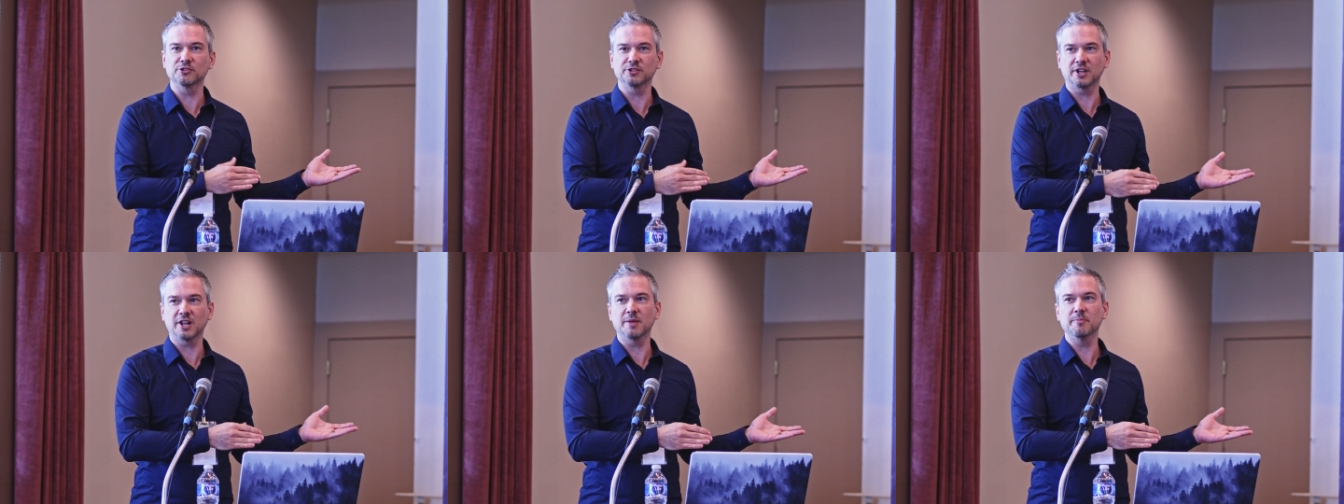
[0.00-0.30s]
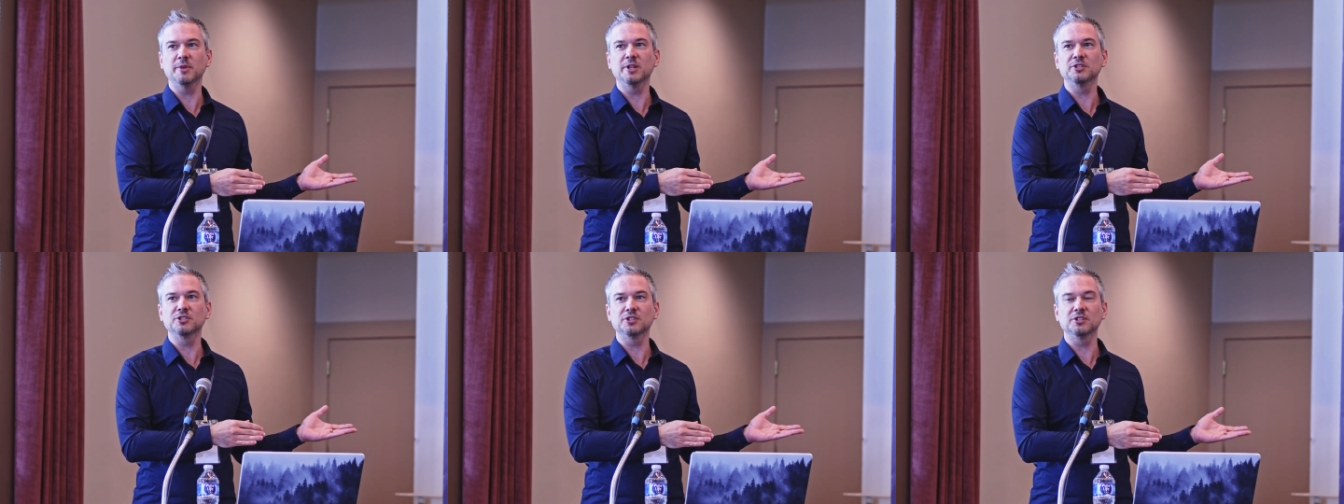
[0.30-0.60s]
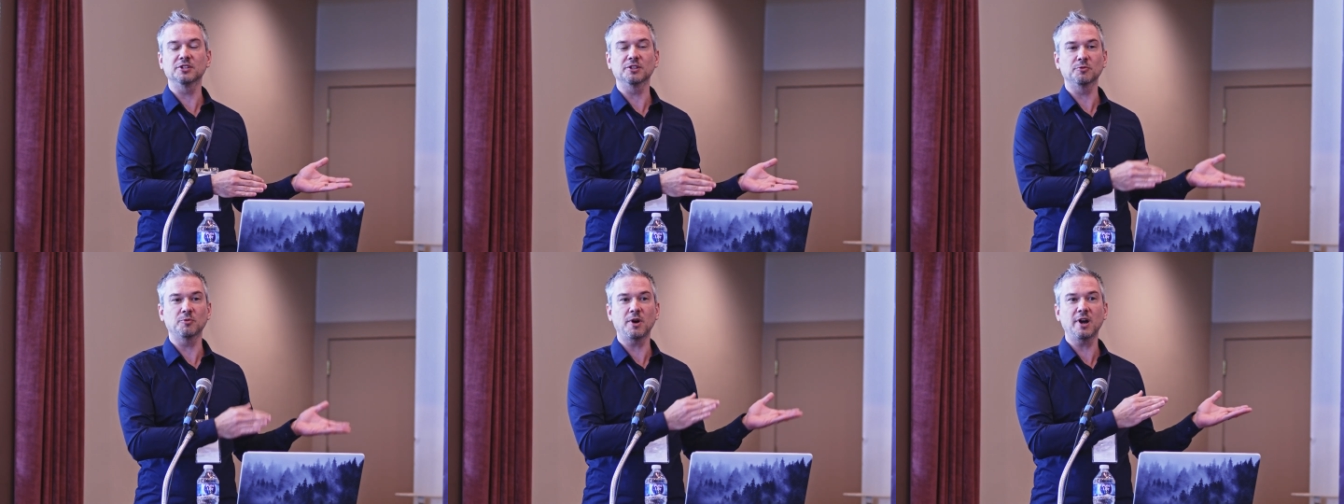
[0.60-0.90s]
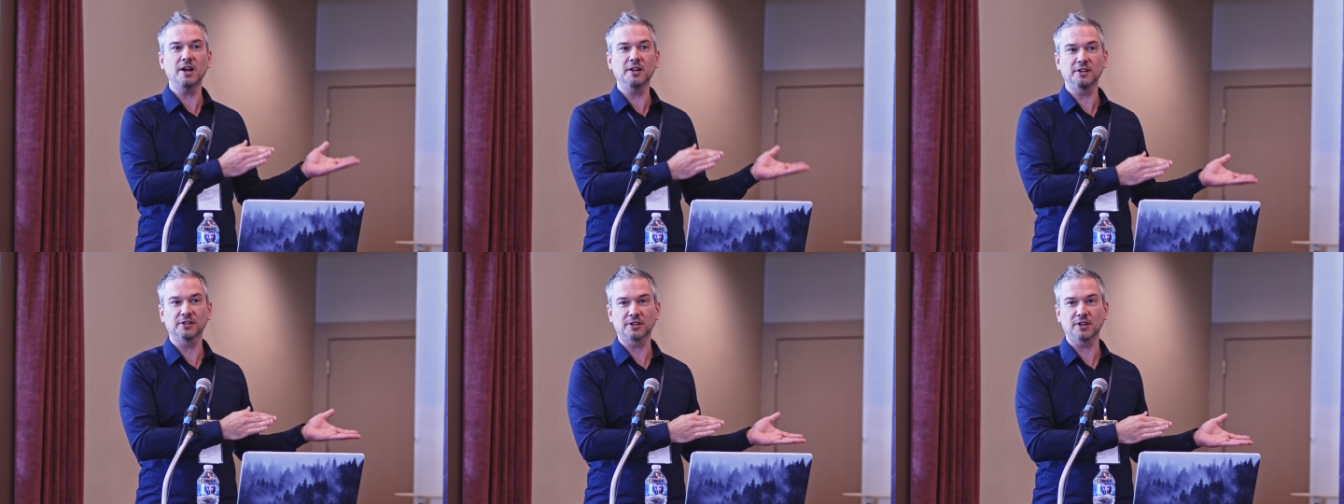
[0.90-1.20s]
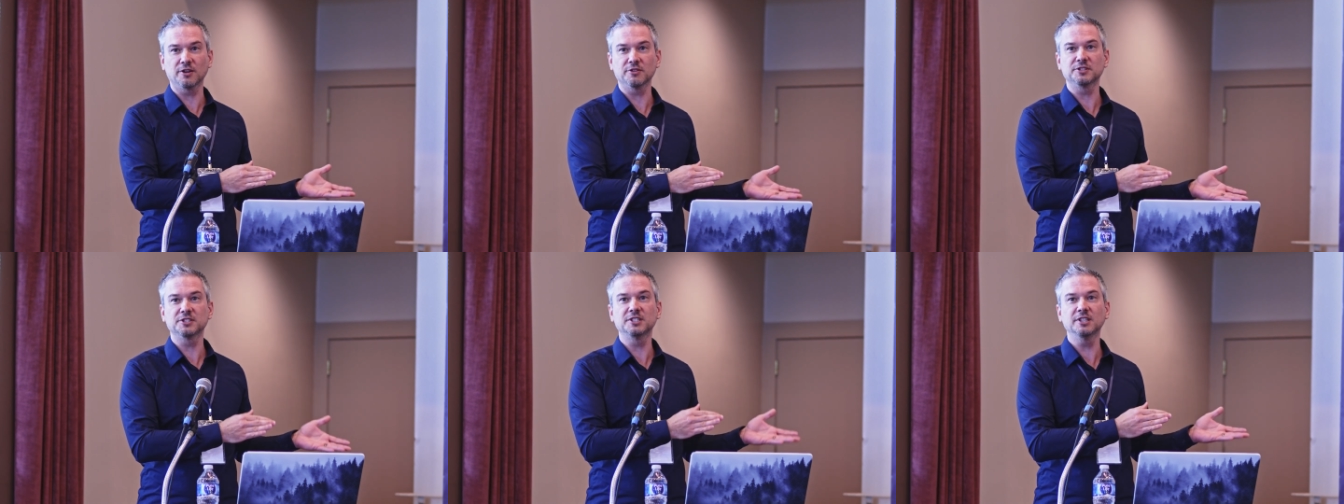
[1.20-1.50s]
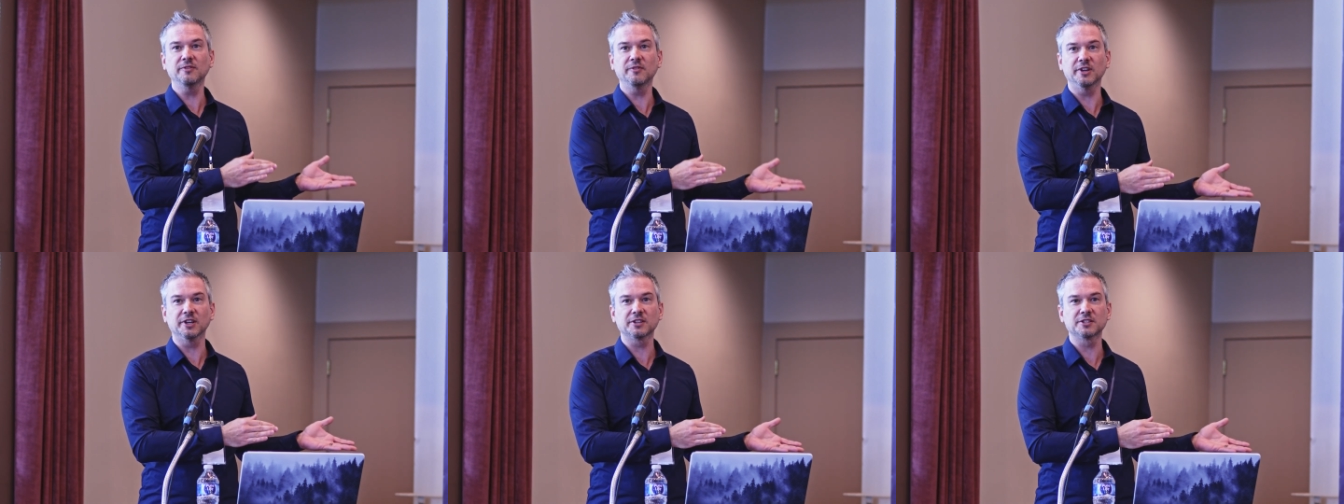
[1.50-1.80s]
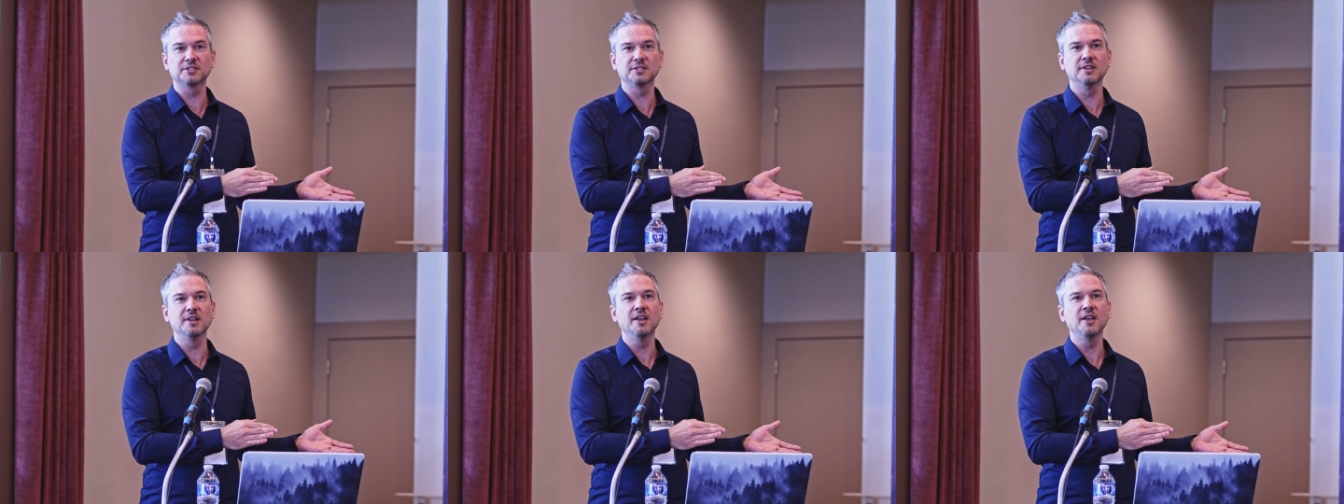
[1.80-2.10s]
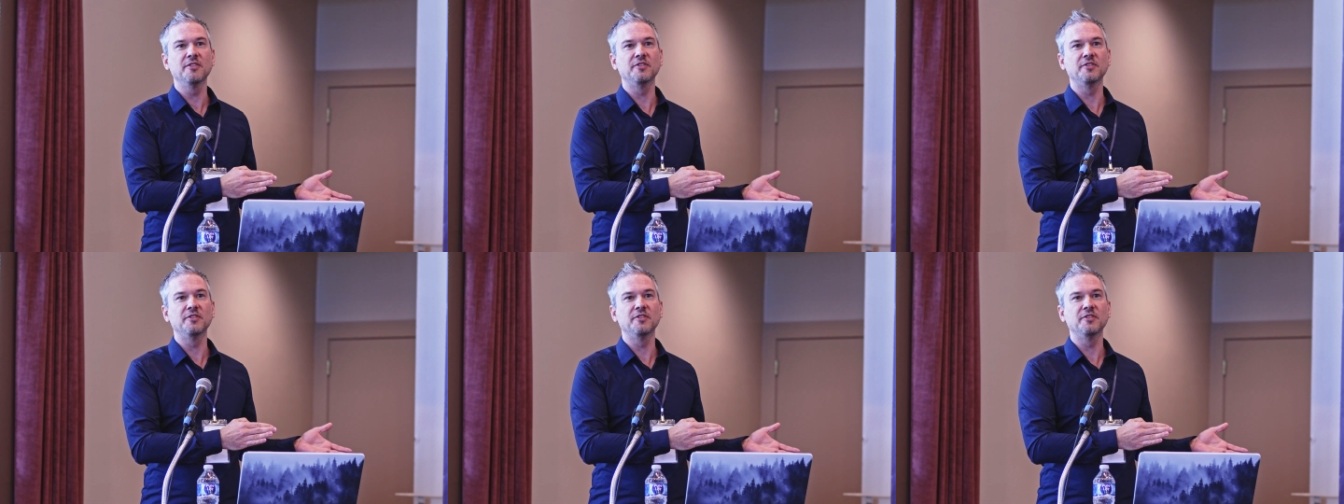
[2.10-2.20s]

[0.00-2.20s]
that I mentioned a while ago, Civix,